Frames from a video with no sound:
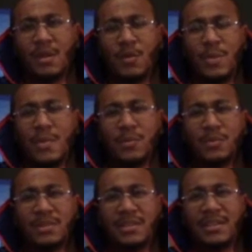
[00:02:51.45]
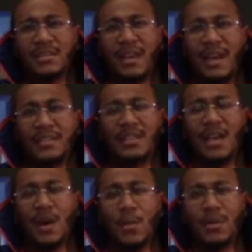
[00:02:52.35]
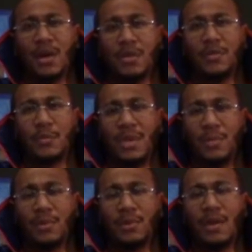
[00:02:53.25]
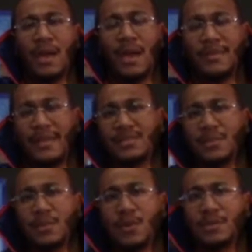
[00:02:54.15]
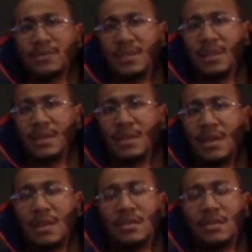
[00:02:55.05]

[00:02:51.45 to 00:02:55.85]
who people really didn't like to help other people. And that's the important thing.